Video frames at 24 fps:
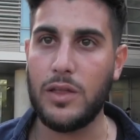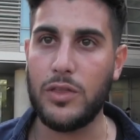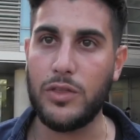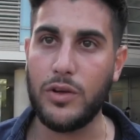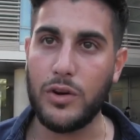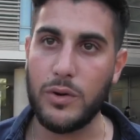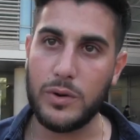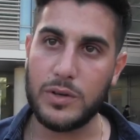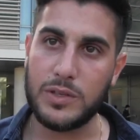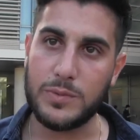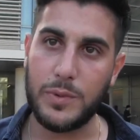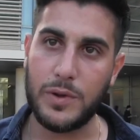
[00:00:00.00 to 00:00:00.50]

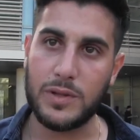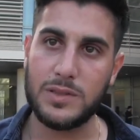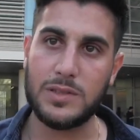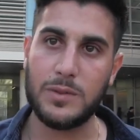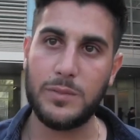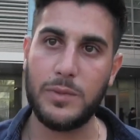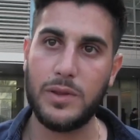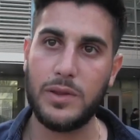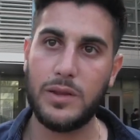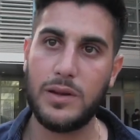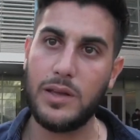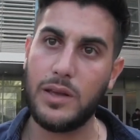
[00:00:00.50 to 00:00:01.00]
Their
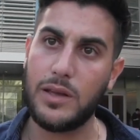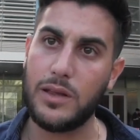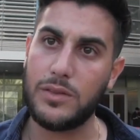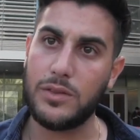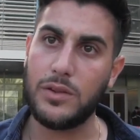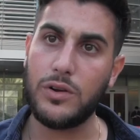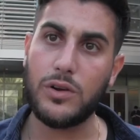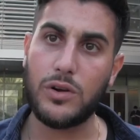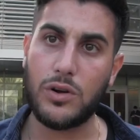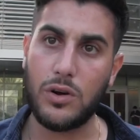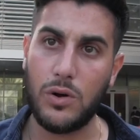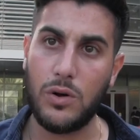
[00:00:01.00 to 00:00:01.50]
responsibility and
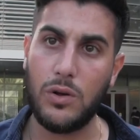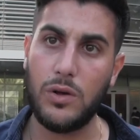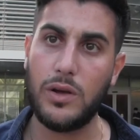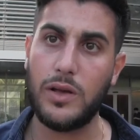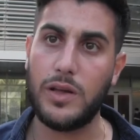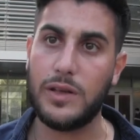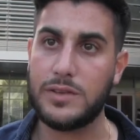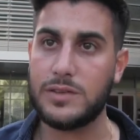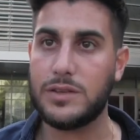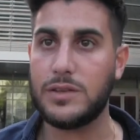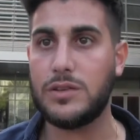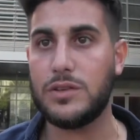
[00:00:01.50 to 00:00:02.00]
their goal
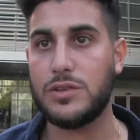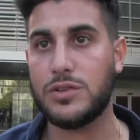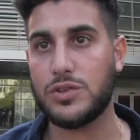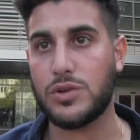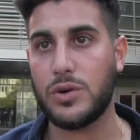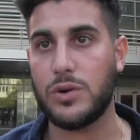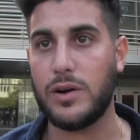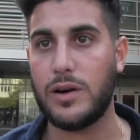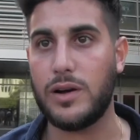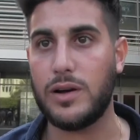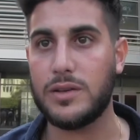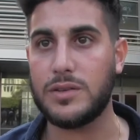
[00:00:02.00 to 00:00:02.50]
is to
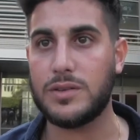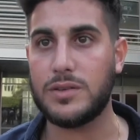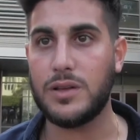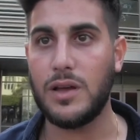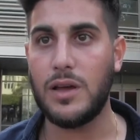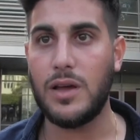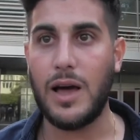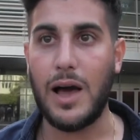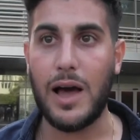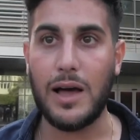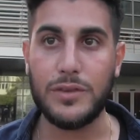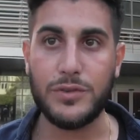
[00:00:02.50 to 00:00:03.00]
destroy us.
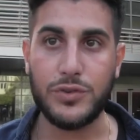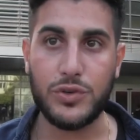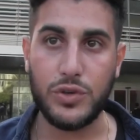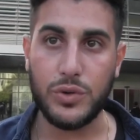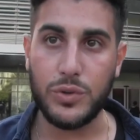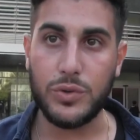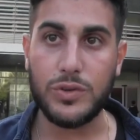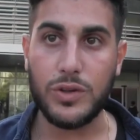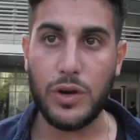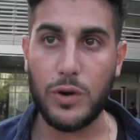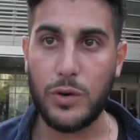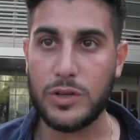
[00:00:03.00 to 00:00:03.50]
As
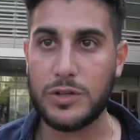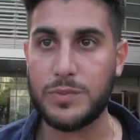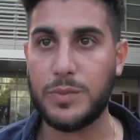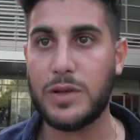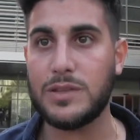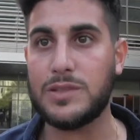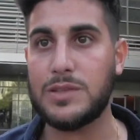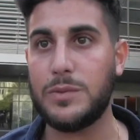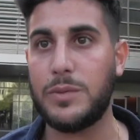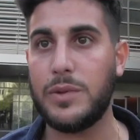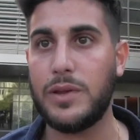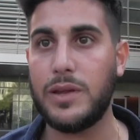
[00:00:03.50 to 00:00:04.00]
Jews, our
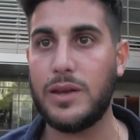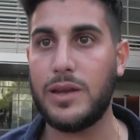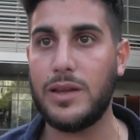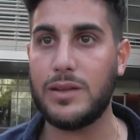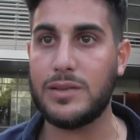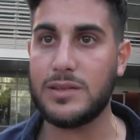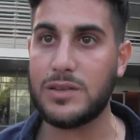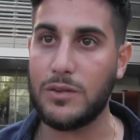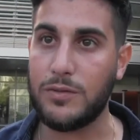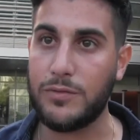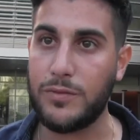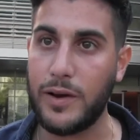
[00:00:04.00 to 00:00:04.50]
responsibility
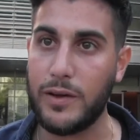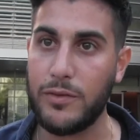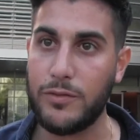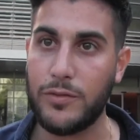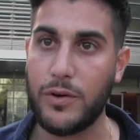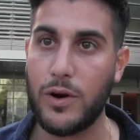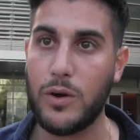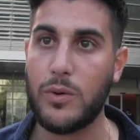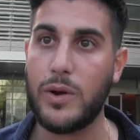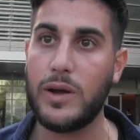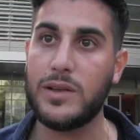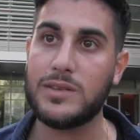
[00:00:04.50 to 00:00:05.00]
is to fight
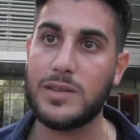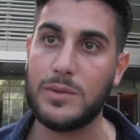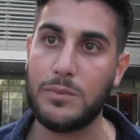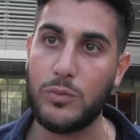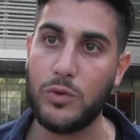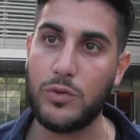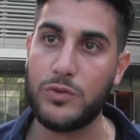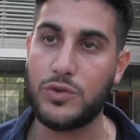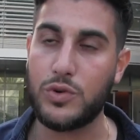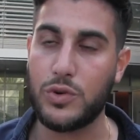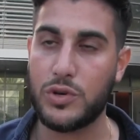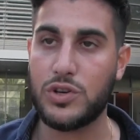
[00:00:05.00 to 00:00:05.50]
for our rights and
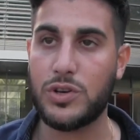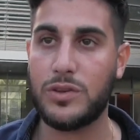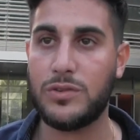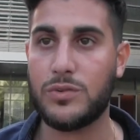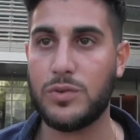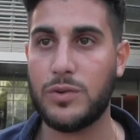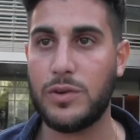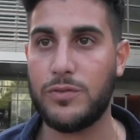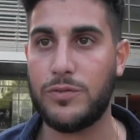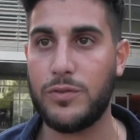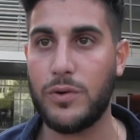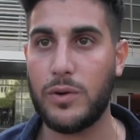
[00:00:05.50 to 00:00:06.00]
move Jewish
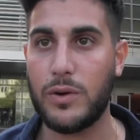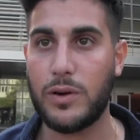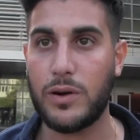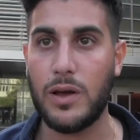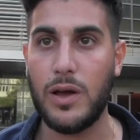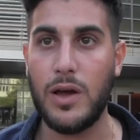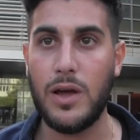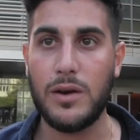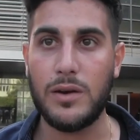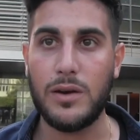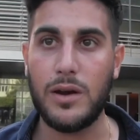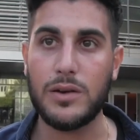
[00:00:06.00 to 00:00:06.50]
history forward.
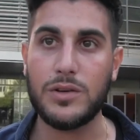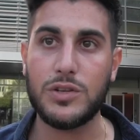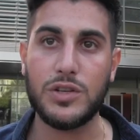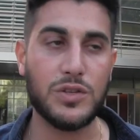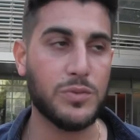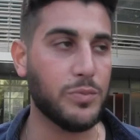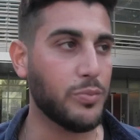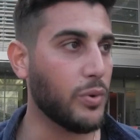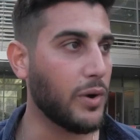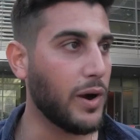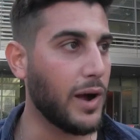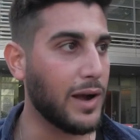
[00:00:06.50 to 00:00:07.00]
Not
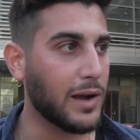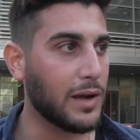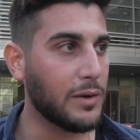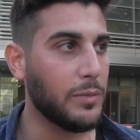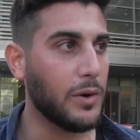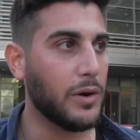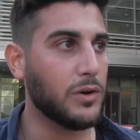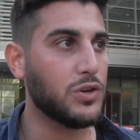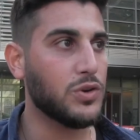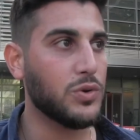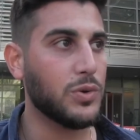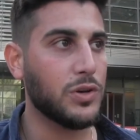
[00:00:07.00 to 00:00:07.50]
just brag
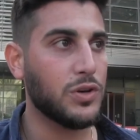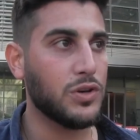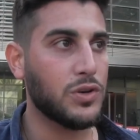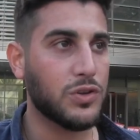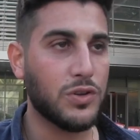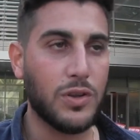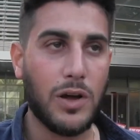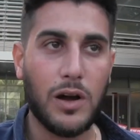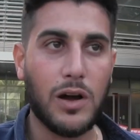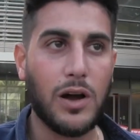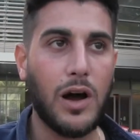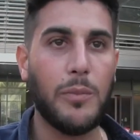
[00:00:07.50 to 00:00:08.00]
about
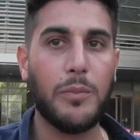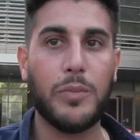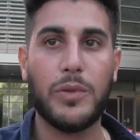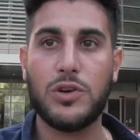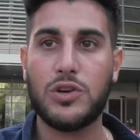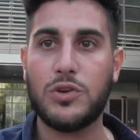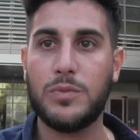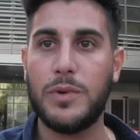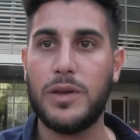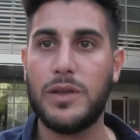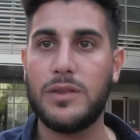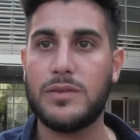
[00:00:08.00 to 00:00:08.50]
Jewish
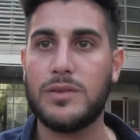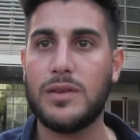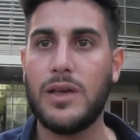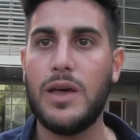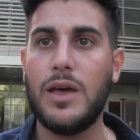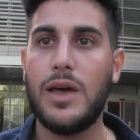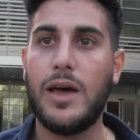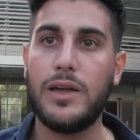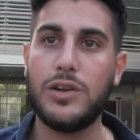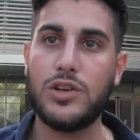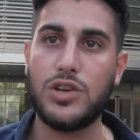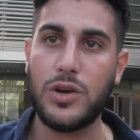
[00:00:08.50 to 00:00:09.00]
accomplishments
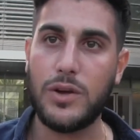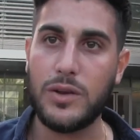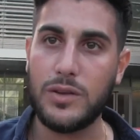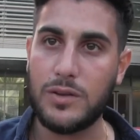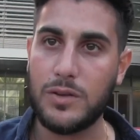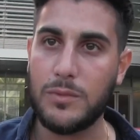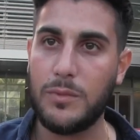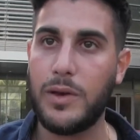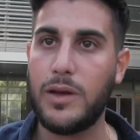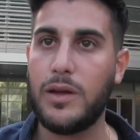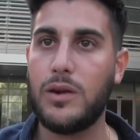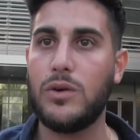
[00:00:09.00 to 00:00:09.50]
and cherry
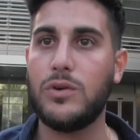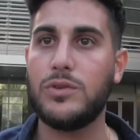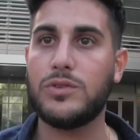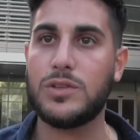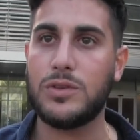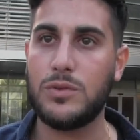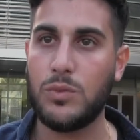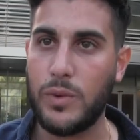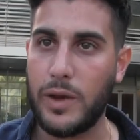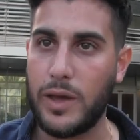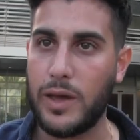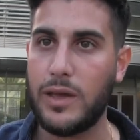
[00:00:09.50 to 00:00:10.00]
tomatoes
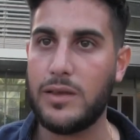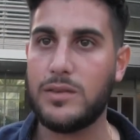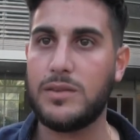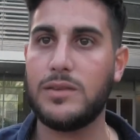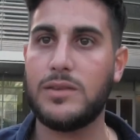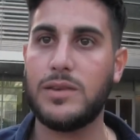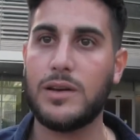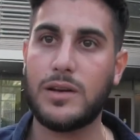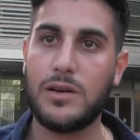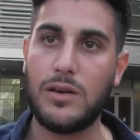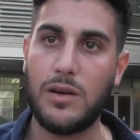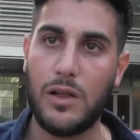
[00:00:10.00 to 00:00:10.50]
and ways
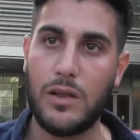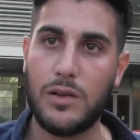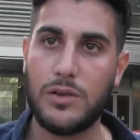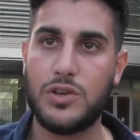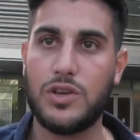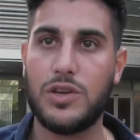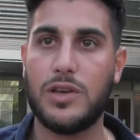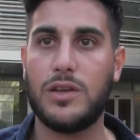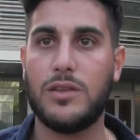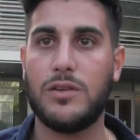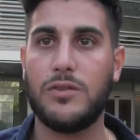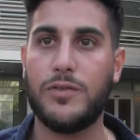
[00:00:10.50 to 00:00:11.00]
and
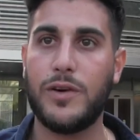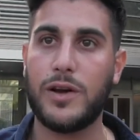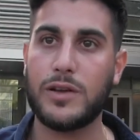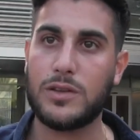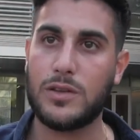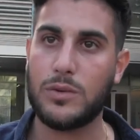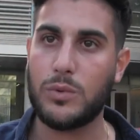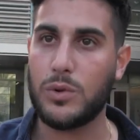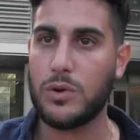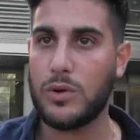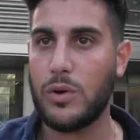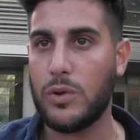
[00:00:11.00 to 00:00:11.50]
technology and the
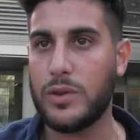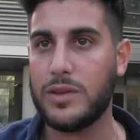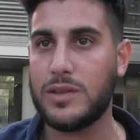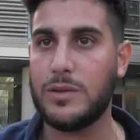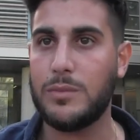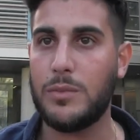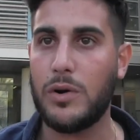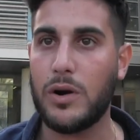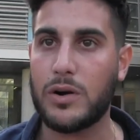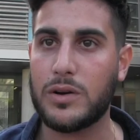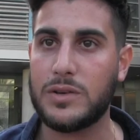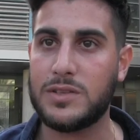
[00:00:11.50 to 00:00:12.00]
fact that we're only
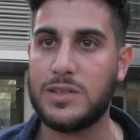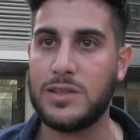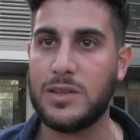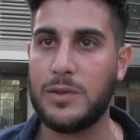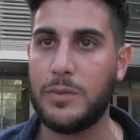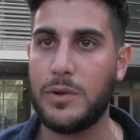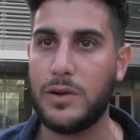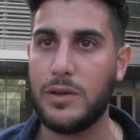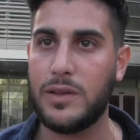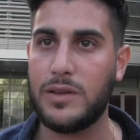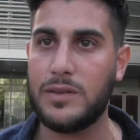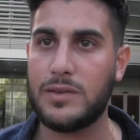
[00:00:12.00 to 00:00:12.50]
democracy in the
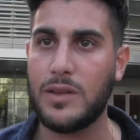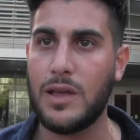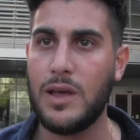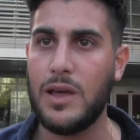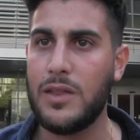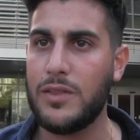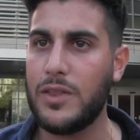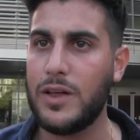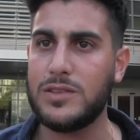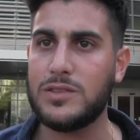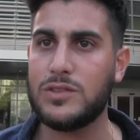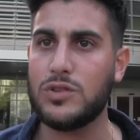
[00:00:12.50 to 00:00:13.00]
Middle East.
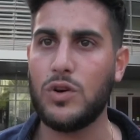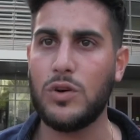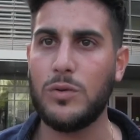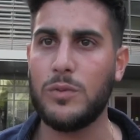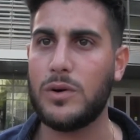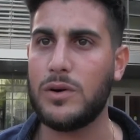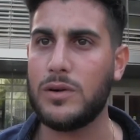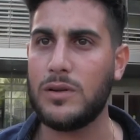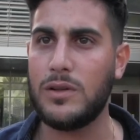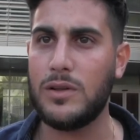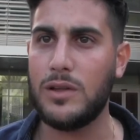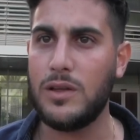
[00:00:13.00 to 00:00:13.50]
That's
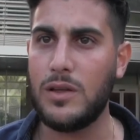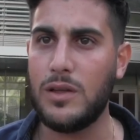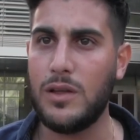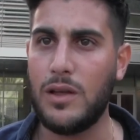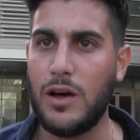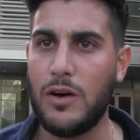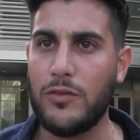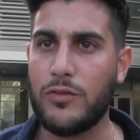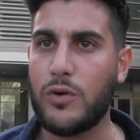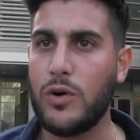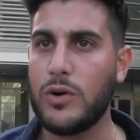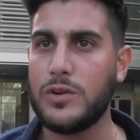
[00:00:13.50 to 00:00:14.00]
normal.
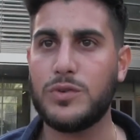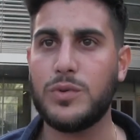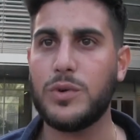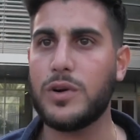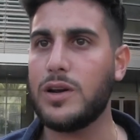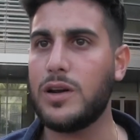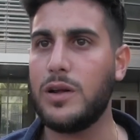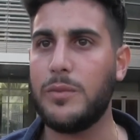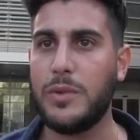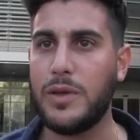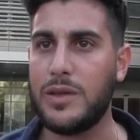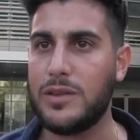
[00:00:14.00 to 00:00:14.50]
Of course we're
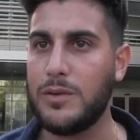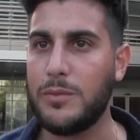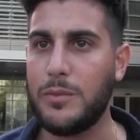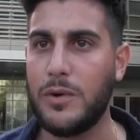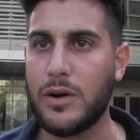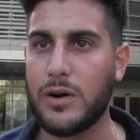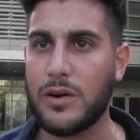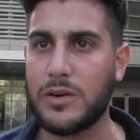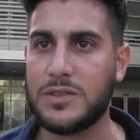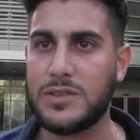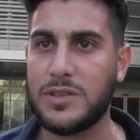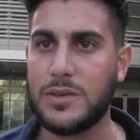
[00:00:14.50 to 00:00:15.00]
going to be a
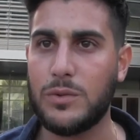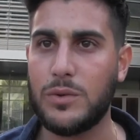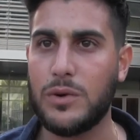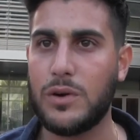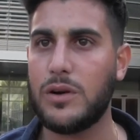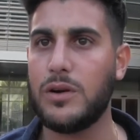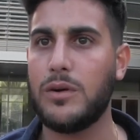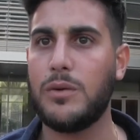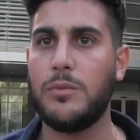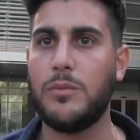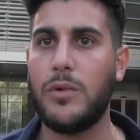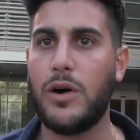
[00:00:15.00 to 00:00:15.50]
democracy.
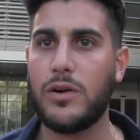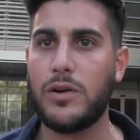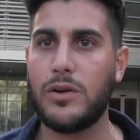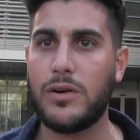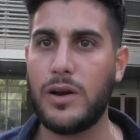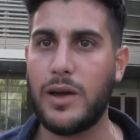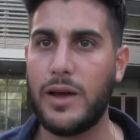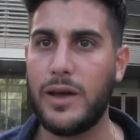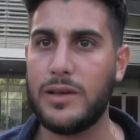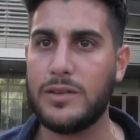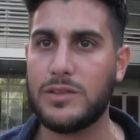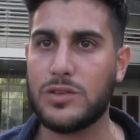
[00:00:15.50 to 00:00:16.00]
We're a
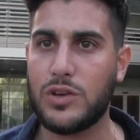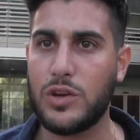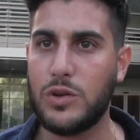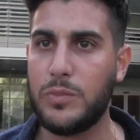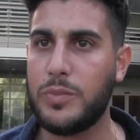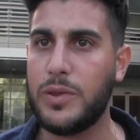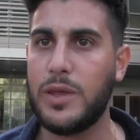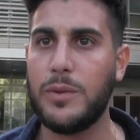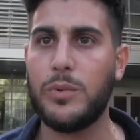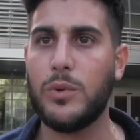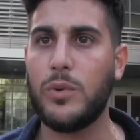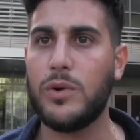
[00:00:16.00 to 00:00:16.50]
modernized, good
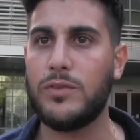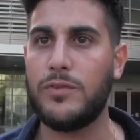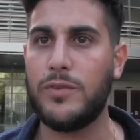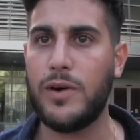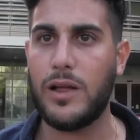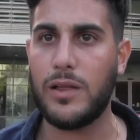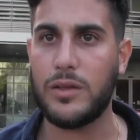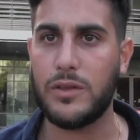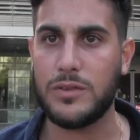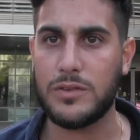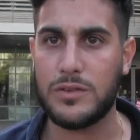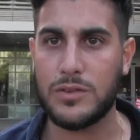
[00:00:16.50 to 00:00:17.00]
people with
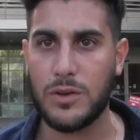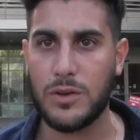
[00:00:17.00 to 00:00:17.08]
values.